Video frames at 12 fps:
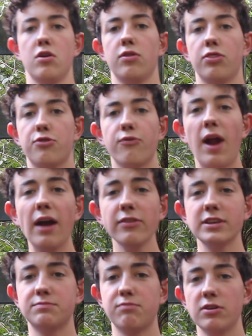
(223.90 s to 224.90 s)
Throughout
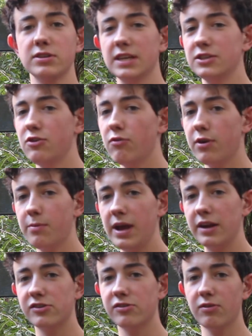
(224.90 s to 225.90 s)
this process, you want to
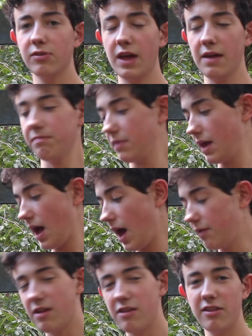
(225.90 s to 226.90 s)
make sure that
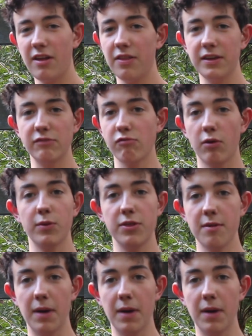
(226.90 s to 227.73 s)
there's nothing wrong with your